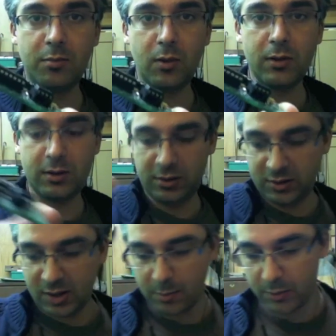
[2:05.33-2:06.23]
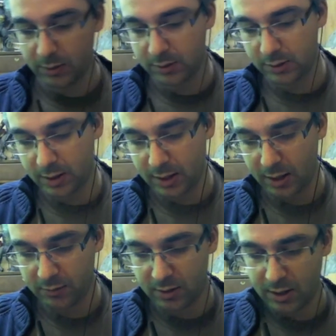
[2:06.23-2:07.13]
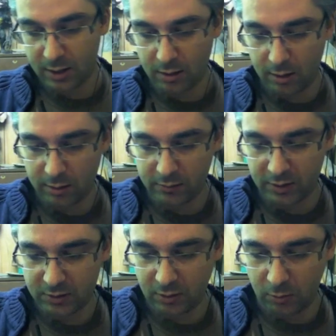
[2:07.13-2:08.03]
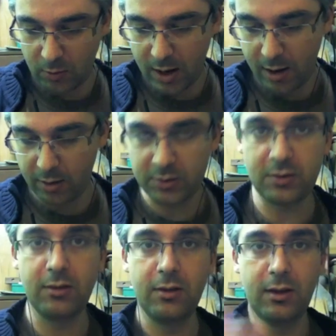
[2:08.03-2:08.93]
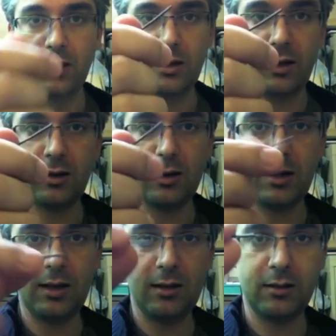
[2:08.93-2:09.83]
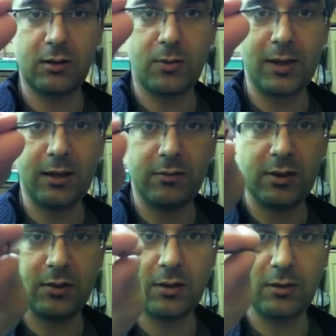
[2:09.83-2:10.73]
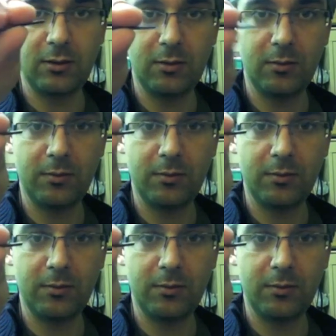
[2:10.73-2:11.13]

board assembled, and I have to take all of these little wires. I cut like uh, twenty of these little